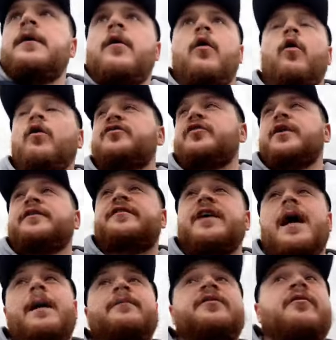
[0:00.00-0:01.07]
Also, in
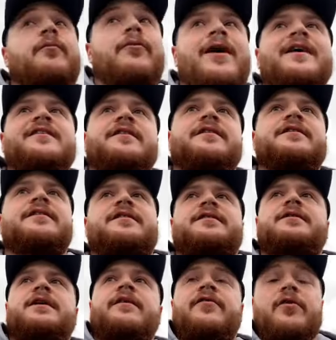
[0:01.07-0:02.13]
terms of presents,
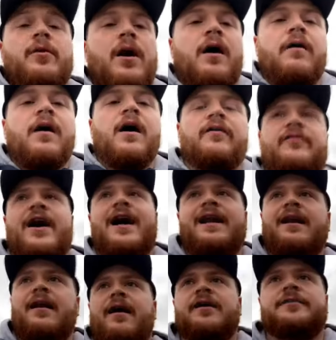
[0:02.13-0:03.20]
if you are after
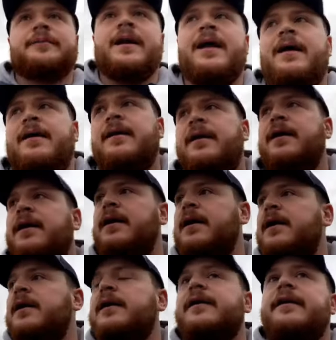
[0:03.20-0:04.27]
any last minute
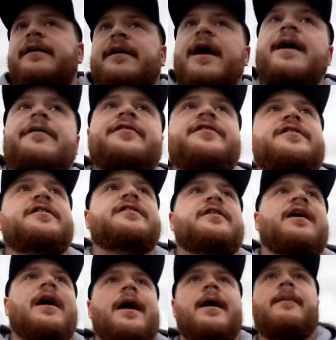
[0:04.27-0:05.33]
gifts
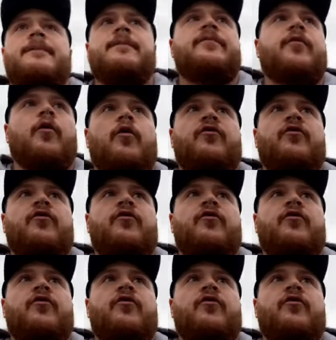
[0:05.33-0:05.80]
for